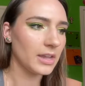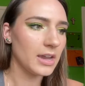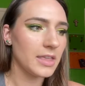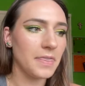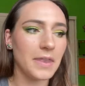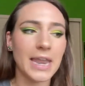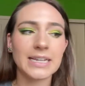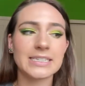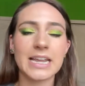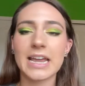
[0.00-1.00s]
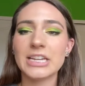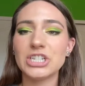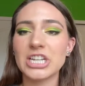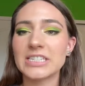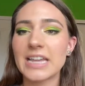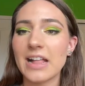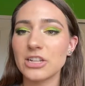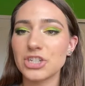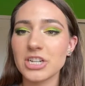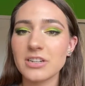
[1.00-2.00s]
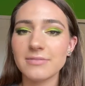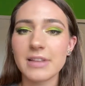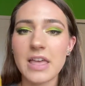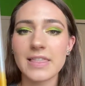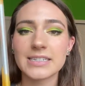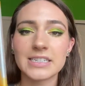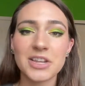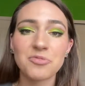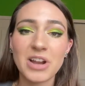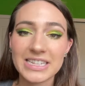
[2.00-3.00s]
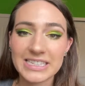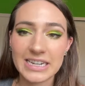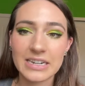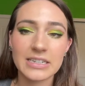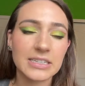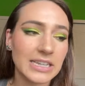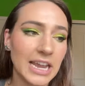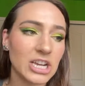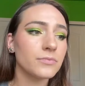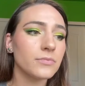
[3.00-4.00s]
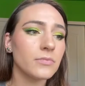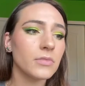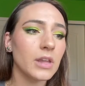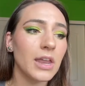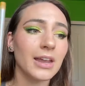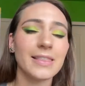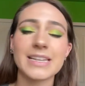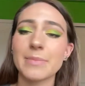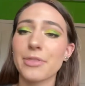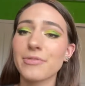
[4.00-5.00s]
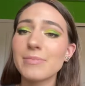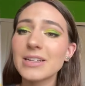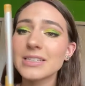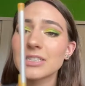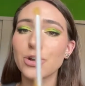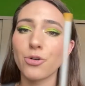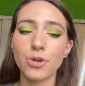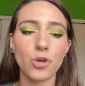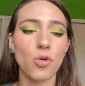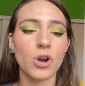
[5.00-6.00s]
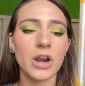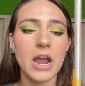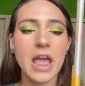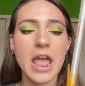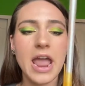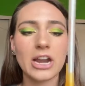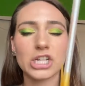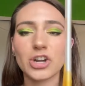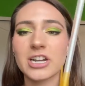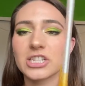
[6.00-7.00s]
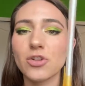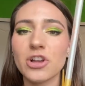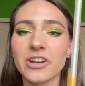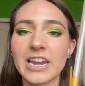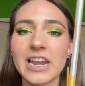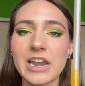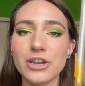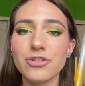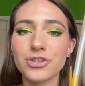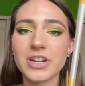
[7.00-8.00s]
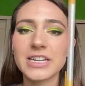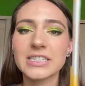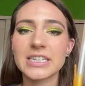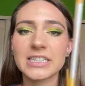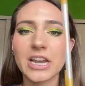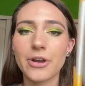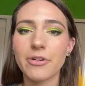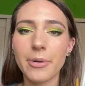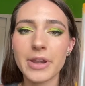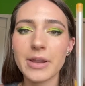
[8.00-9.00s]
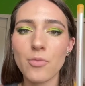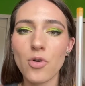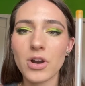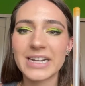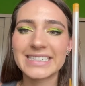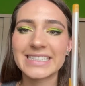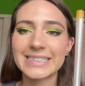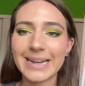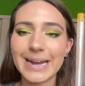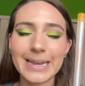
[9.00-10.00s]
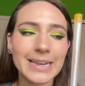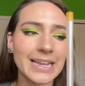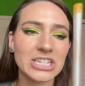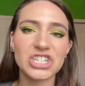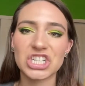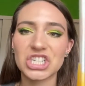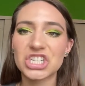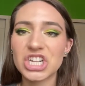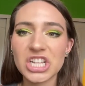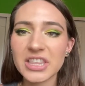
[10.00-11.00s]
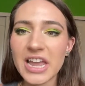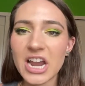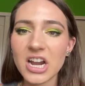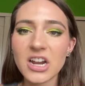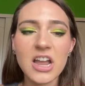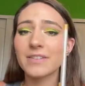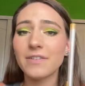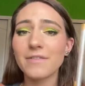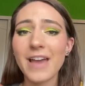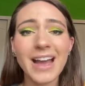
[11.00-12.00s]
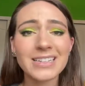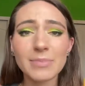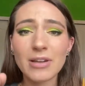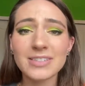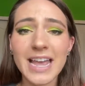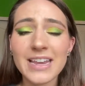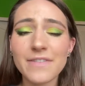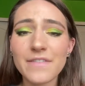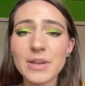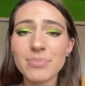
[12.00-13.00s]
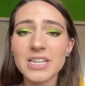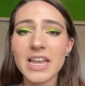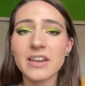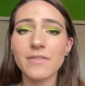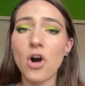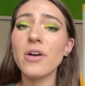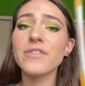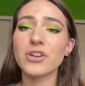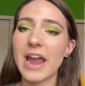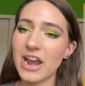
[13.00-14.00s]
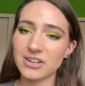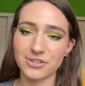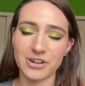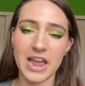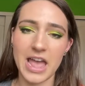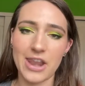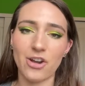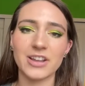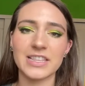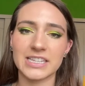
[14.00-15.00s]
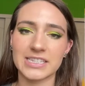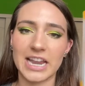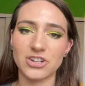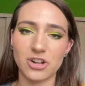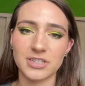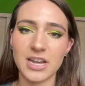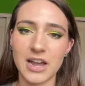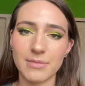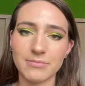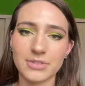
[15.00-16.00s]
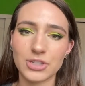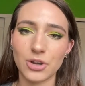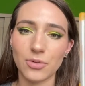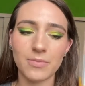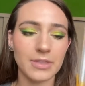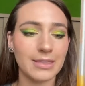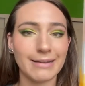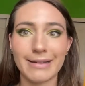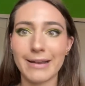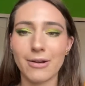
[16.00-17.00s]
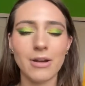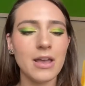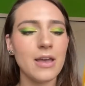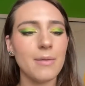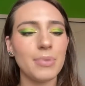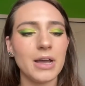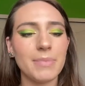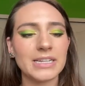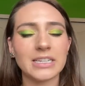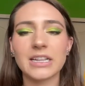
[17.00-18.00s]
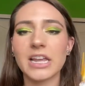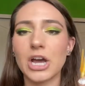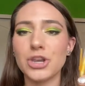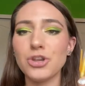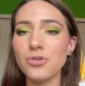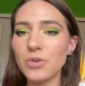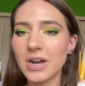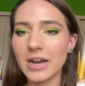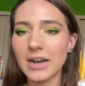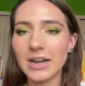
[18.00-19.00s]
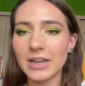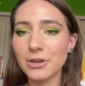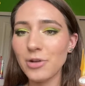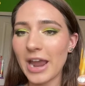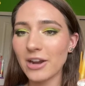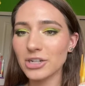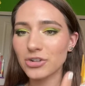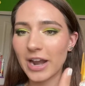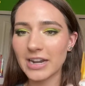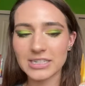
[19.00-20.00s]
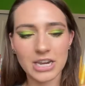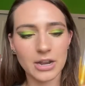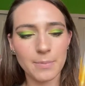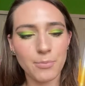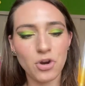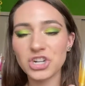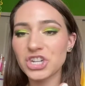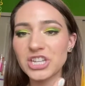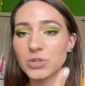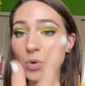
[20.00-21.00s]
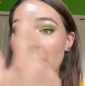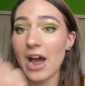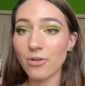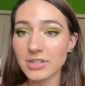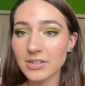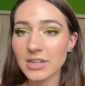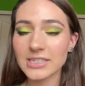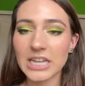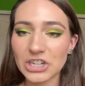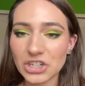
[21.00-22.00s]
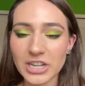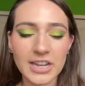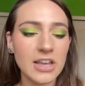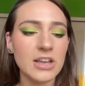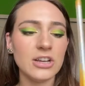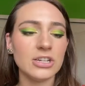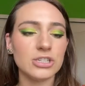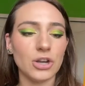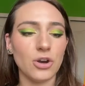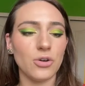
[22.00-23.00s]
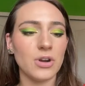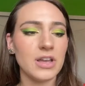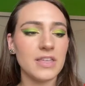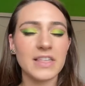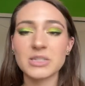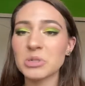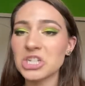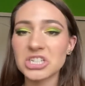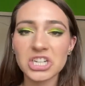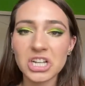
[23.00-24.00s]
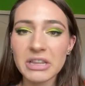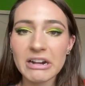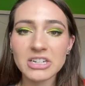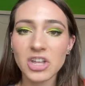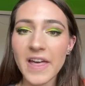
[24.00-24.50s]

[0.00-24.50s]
Then the next stage is telogen. This is the resting stage. And it can last about 3 months. So your hair strand is no longer getting any nutrients. It's not growing anymore. It's done. It's just chilling there. Fun fact, about 10 to 15% of all of your hairs on your head are in this stage at all time. So there you go. But basically a new hair strand is gonna push this one out, essentially. So this one's just chilling there until that